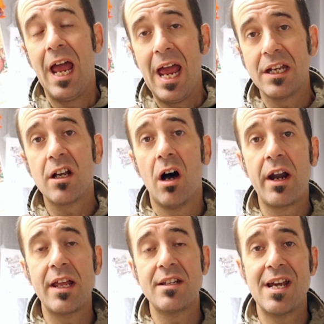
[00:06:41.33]
and
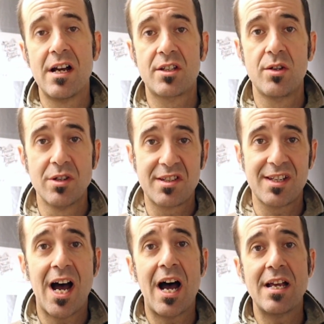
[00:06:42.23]
cut it down to a
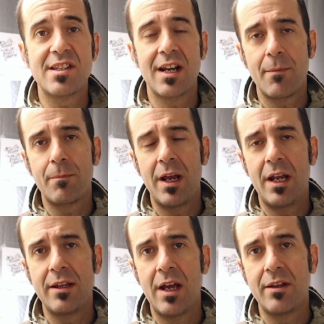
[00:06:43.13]
size
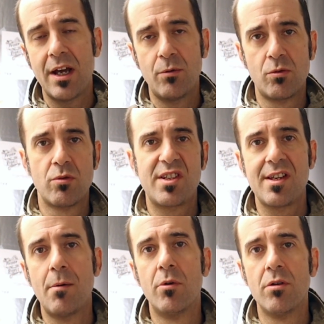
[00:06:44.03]
that would
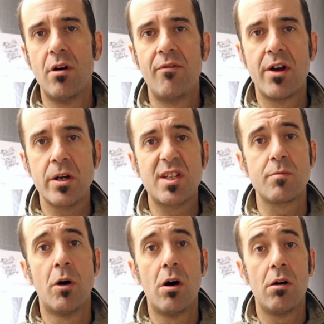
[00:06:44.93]
resemble a very
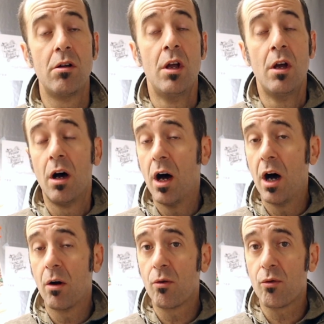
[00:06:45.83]
small
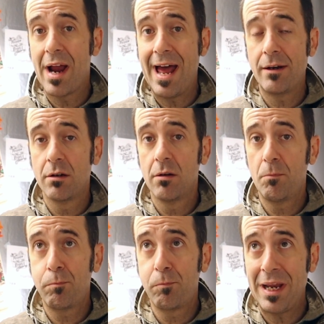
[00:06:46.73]
rat
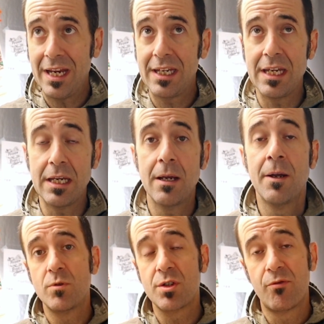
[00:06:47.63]
pinky.
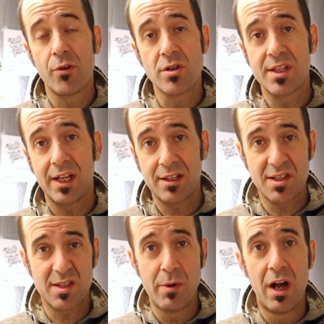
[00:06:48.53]
So first they get the
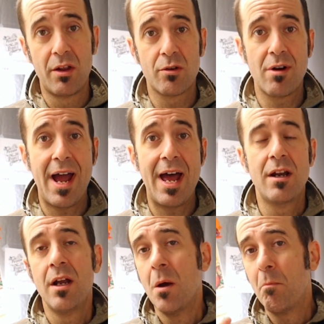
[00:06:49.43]
smell of the
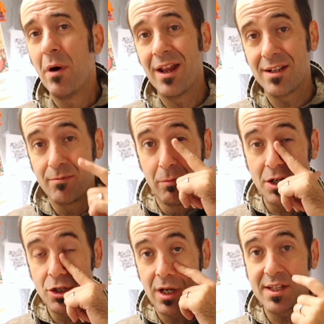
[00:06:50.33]
rat, but it's
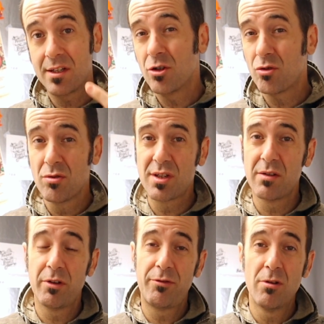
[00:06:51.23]
much less
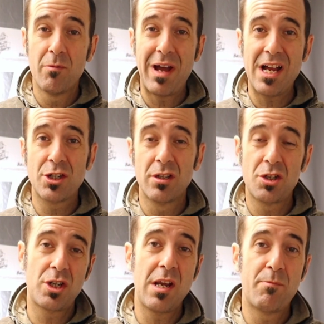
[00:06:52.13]
intrusive. If you imagine the
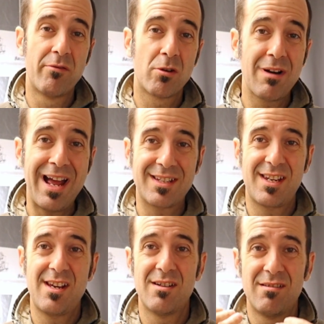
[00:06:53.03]
shape of a rat
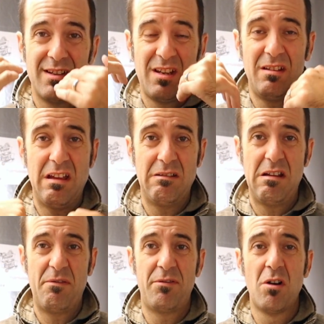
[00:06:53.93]
tail,
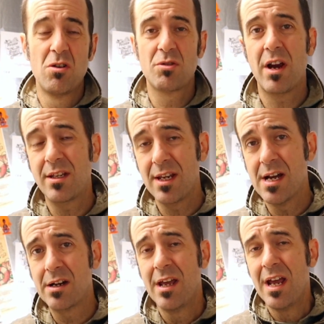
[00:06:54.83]
it flows right
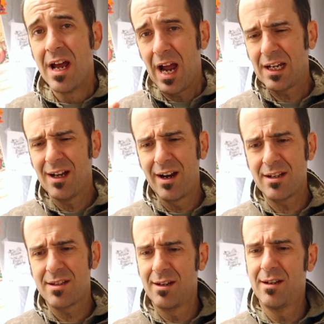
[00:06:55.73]
down. I cut
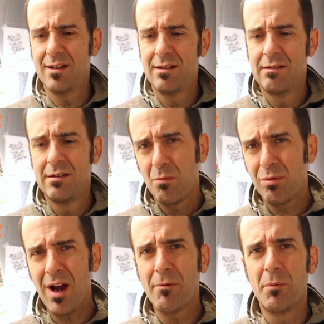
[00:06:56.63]
it to
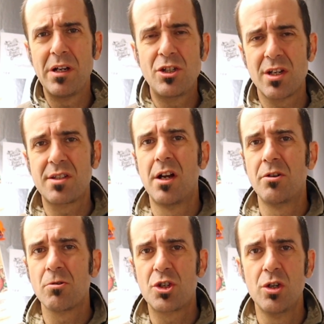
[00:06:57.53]
probably just
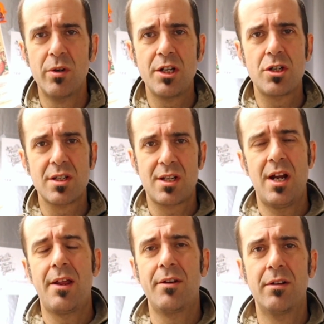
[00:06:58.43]
under 2 inches,
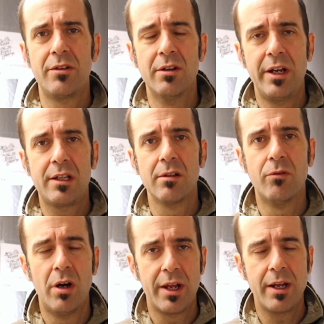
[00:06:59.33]
kind of the length of
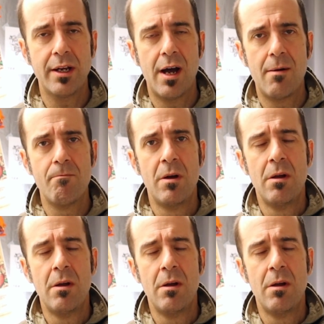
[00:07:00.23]
what a